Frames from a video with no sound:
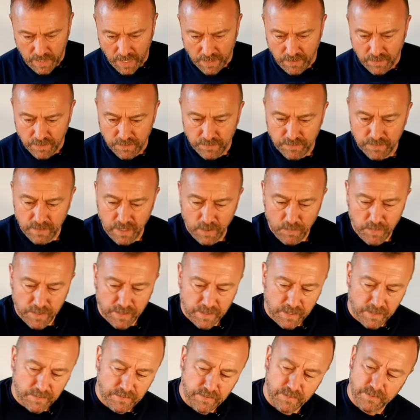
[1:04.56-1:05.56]
And you can see one
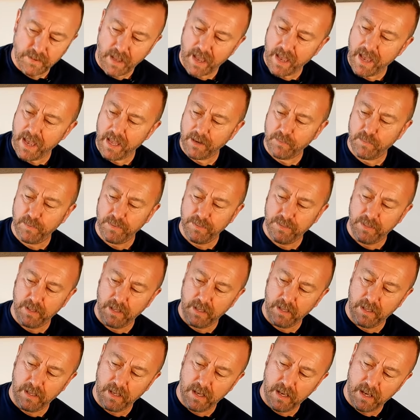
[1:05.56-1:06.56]
of the issues I had with
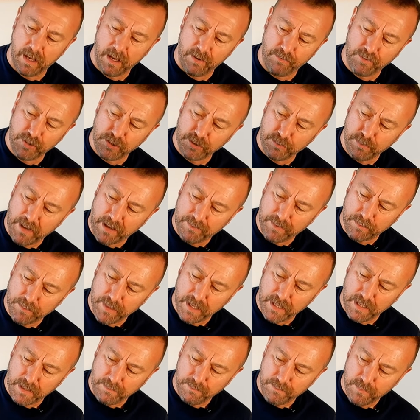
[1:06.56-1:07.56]
the original Mavic
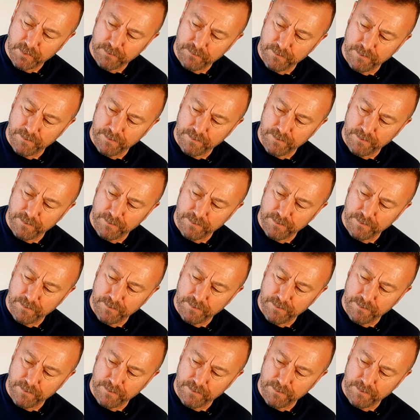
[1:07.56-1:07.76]
Mini,